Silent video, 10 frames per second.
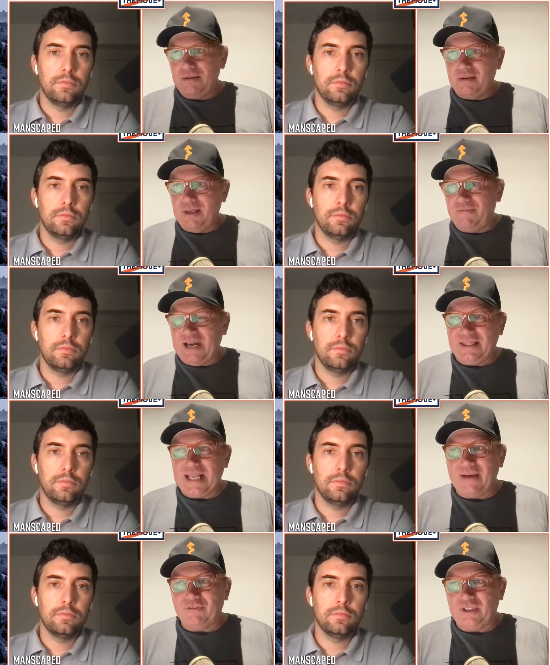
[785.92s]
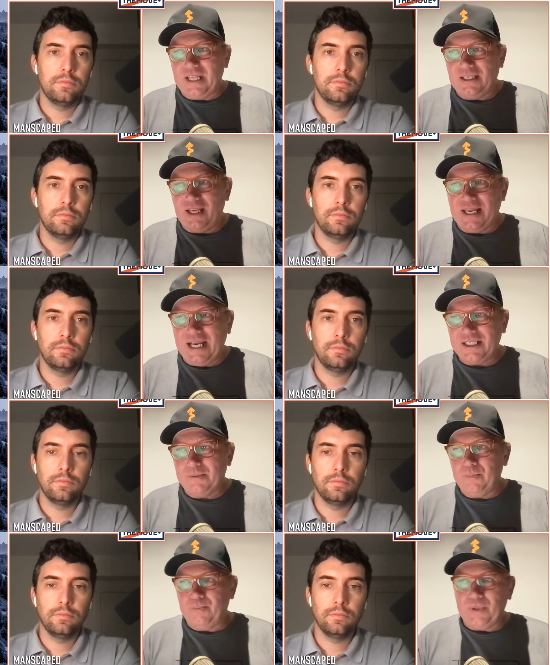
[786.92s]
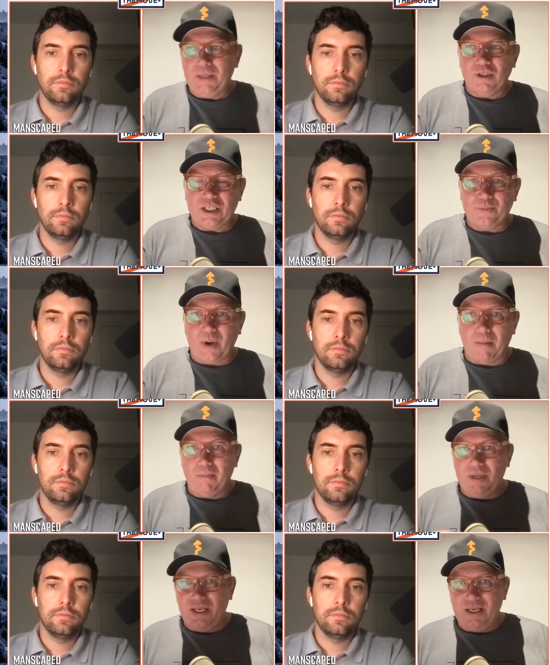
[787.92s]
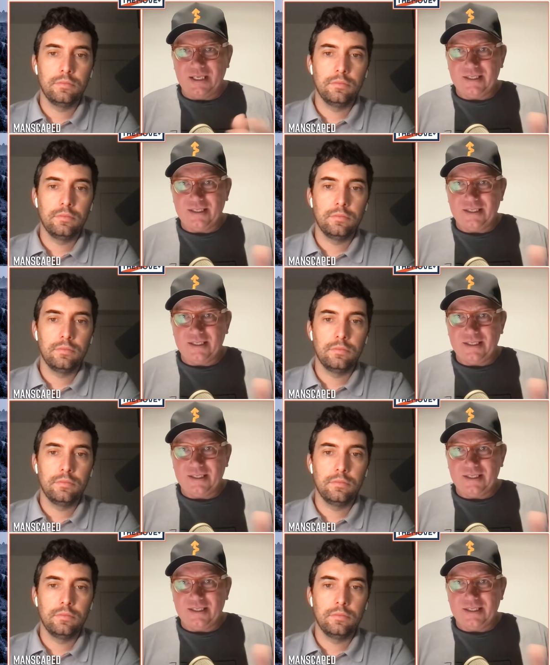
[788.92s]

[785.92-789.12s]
Speaker 1: if I have to take a guess, Primoz is probably his